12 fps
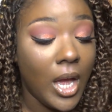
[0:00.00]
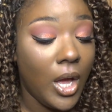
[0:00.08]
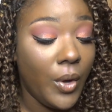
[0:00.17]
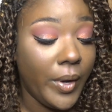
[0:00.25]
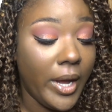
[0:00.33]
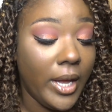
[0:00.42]

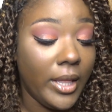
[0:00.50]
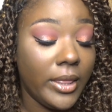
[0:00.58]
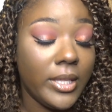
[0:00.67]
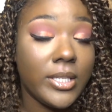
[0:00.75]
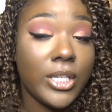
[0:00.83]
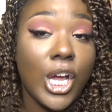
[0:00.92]
Okay,
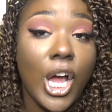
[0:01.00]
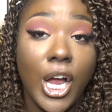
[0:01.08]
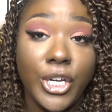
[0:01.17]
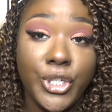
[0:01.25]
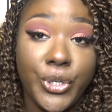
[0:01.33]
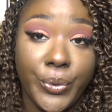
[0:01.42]
this
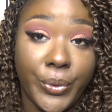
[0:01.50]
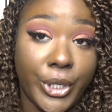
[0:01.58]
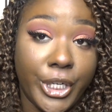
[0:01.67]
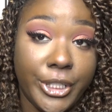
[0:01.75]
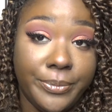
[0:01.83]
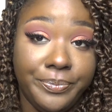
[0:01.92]

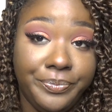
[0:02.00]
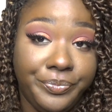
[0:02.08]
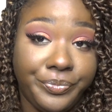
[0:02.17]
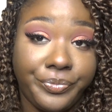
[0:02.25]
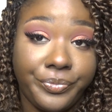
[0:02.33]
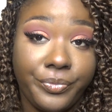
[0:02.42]
contour
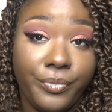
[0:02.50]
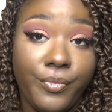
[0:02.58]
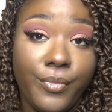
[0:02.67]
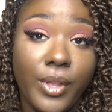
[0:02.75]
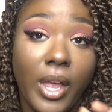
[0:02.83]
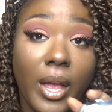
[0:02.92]

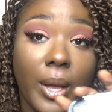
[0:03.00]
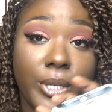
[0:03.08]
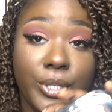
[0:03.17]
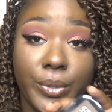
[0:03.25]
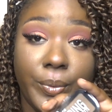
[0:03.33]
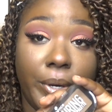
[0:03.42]

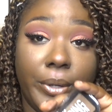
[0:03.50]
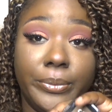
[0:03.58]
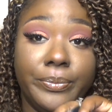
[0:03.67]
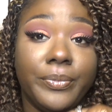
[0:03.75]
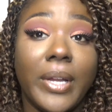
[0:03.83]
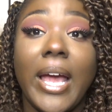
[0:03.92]

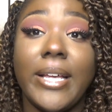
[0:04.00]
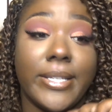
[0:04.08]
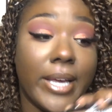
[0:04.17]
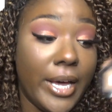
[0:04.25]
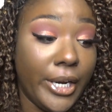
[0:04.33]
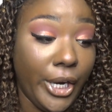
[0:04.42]
duo has
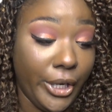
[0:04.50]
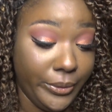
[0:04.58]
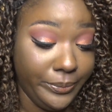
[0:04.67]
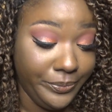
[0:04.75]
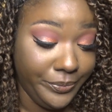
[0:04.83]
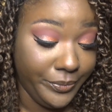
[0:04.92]
got to
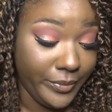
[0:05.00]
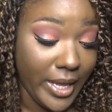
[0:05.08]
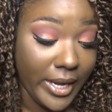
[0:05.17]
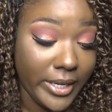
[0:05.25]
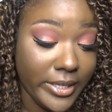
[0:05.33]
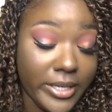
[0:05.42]
go.
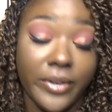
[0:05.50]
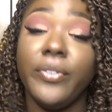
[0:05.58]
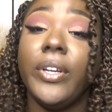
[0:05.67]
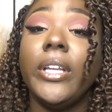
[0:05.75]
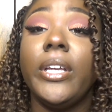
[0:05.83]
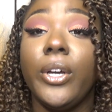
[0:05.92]
That can
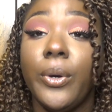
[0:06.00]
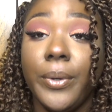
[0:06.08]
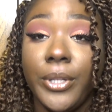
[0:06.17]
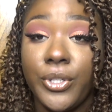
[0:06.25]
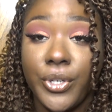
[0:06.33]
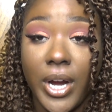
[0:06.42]
definitely go in
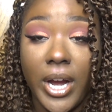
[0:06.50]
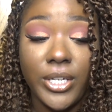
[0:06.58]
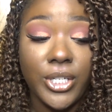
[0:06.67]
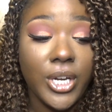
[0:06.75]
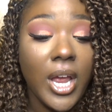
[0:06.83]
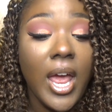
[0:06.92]
the
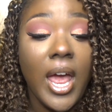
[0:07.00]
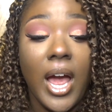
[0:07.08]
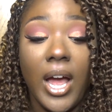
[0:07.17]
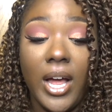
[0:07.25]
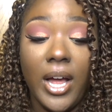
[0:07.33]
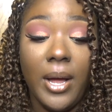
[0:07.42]
trash.
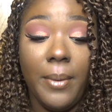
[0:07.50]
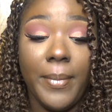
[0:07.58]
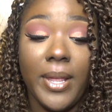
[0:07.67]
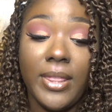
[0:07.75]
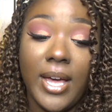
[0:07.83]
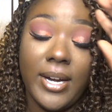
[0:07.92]

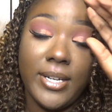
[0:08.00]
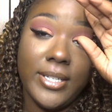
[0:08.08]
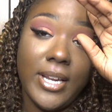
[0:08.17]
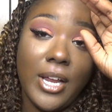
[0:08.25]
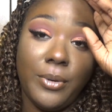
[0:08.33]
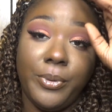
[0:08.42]
That is
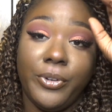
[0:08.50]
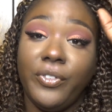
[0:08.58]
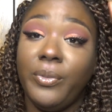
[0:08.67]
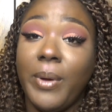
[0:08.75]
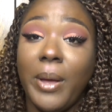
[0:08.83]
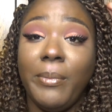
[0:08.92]
not
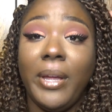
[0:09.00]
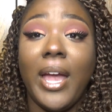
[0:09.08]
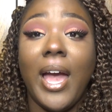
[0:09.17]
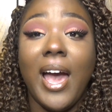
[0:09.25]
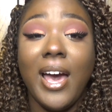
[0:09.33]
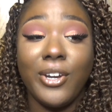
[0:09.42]
approved by me
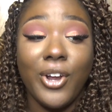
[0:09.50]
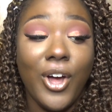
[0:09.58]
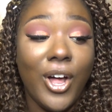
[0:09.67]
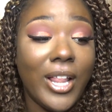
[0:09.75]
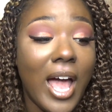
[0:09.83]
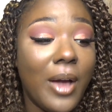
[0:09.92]
at
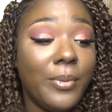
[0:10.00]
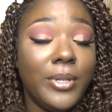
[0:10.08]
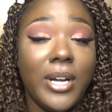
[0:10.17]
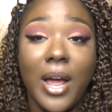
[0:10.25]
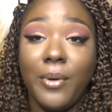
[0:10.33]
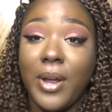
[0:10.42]
all. I would
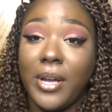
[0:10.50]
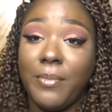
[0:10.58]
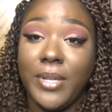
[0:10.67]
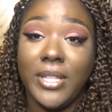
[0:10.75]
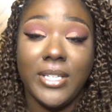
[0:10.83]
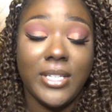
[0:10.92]
not
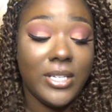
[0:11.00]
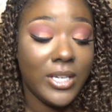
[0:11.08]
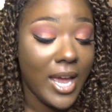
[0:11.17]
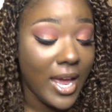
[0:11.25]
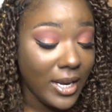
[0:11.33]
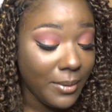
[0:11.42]
recommend this to
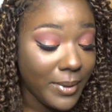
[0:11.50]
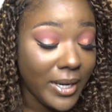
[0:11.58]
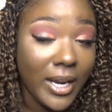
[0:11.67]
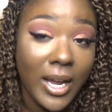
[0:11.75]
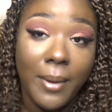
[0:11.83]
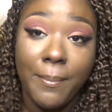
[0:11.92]

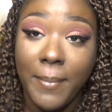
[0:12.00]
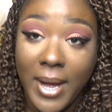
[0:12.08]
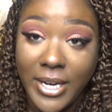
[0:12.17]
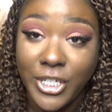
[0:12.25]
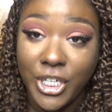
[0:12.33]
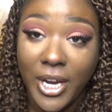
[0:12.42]
anybody
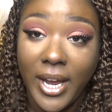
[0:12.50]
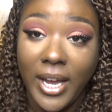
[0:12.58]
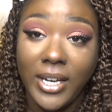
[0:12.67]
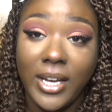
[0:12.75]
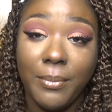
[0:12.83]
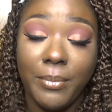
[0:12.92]
my
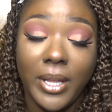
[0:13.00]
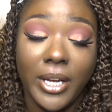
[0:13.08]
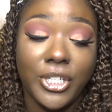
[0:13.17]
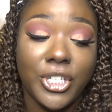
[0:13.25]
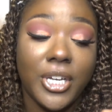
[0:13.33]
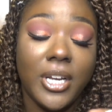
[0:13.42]
shade
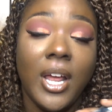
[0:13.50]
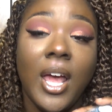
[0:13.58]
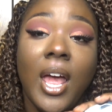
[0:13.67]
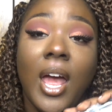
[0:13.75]
complexion.